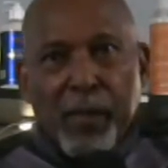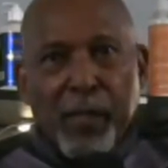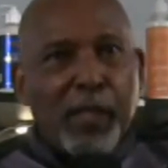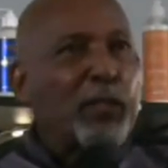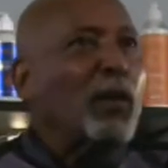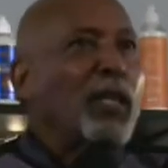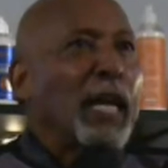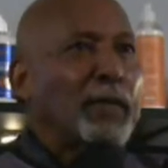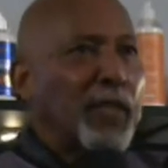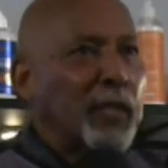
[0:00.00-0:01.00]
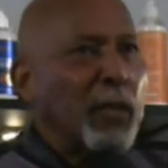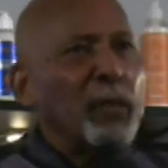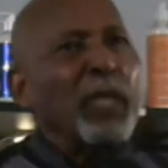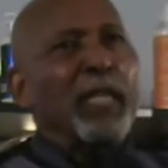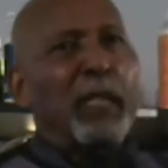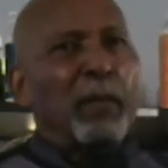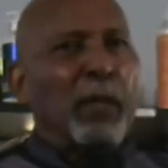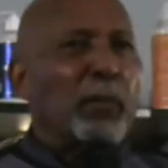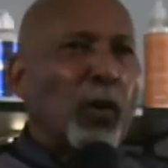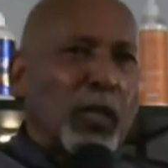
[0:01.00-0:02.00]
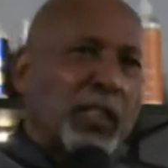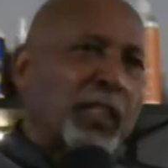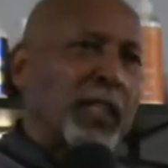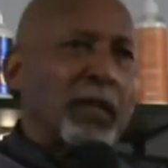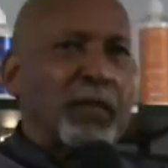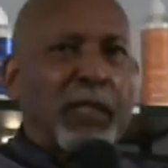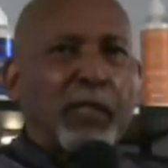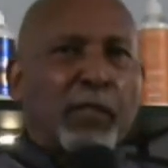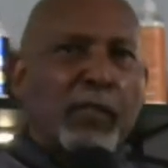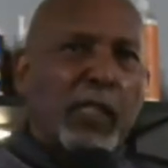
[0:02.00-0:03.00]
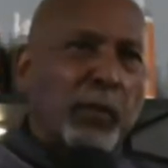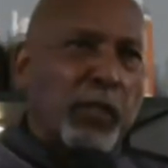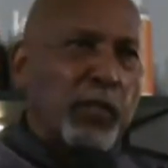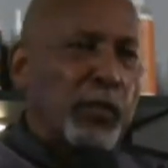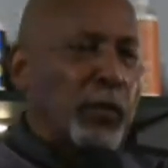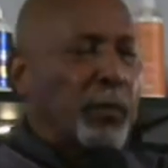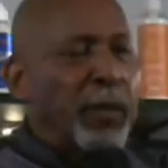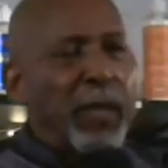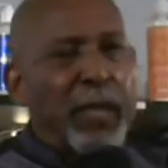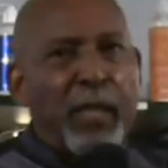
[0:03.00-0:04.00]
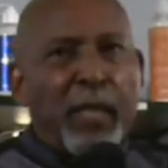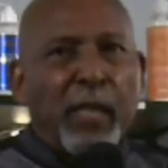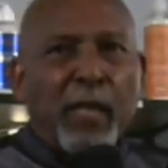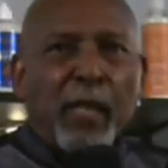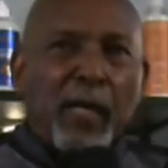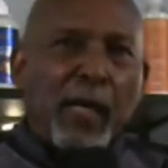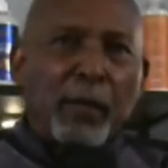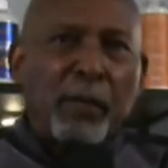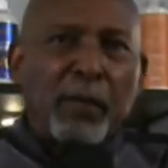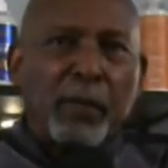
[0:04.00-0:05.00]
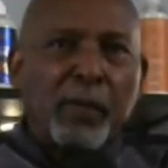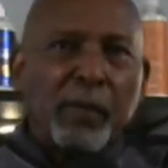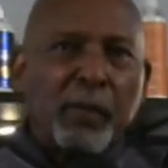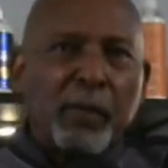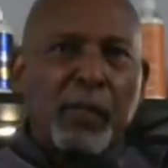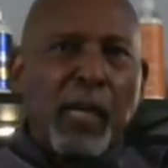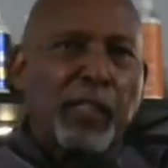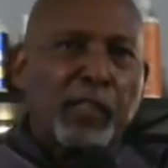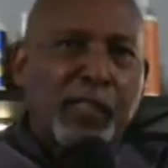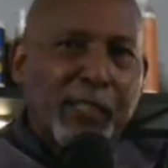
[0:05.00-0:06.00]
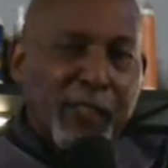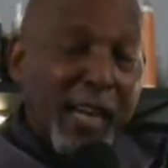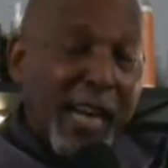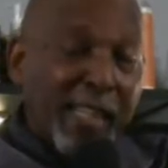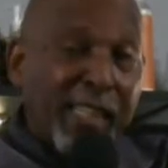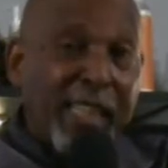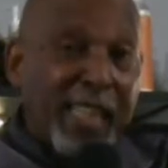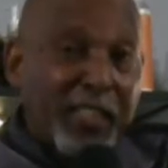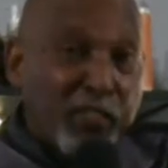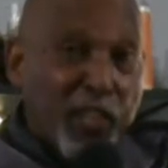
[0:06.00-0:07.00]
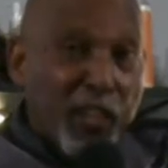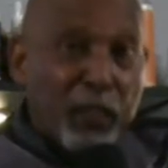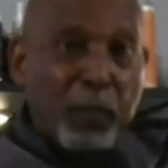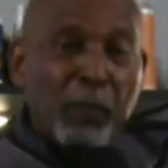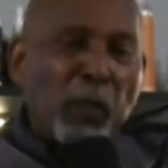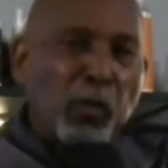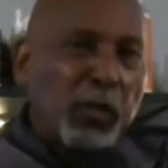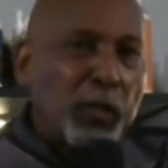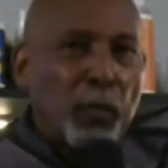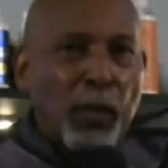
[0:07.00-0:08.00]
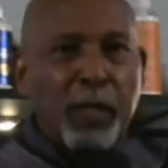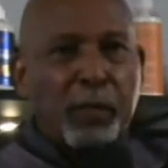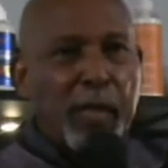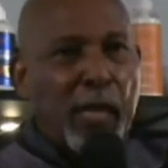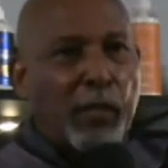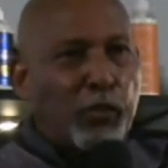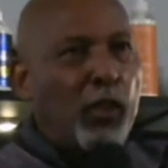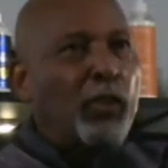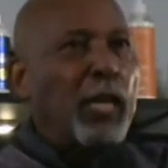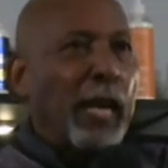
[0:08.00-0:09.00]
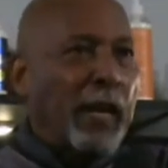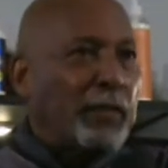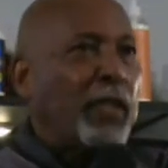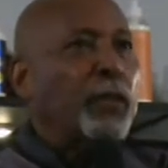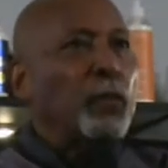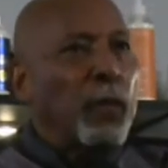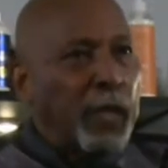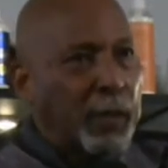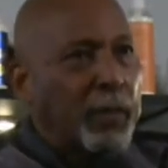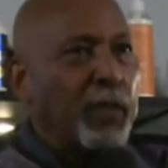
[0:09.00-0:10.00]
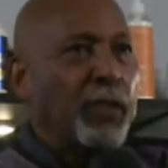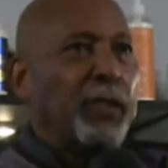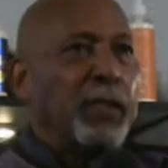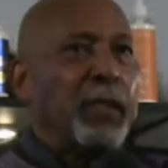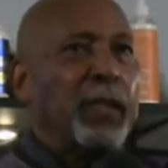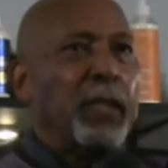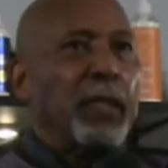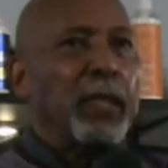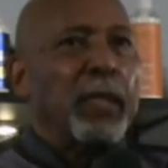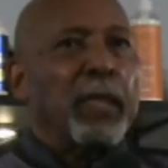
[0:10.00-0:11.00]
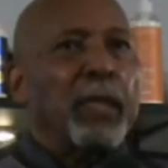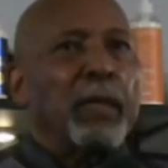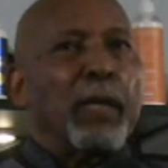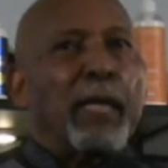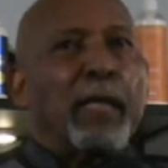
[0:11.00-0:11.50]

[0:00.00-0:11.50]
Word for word: It's all African rhythm. We got some of the modern stuff that you know dealing with the European um, non-Socratic stuff, but most of the rhythms in our church are African rhythms. All right.